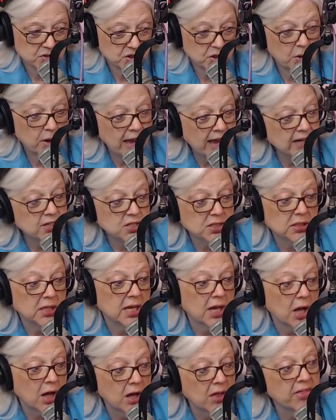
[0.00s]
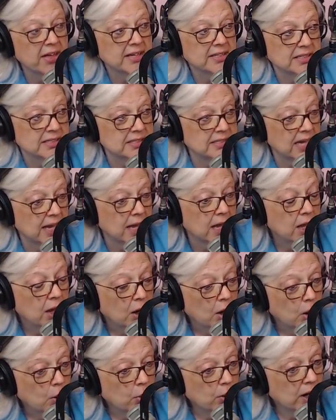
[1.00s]
So actually, all that to say,
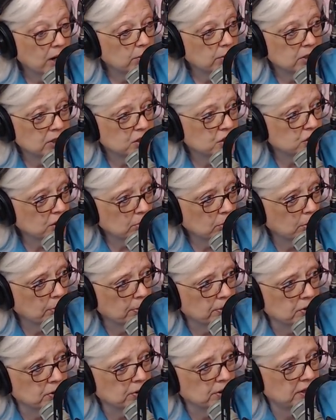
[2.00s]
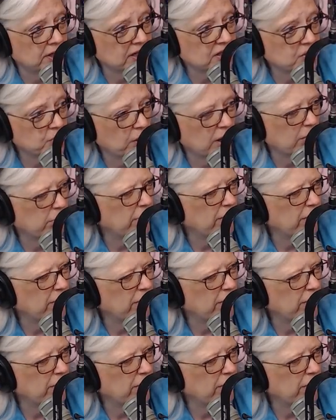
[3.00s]
we're not really sure what we're doing next week,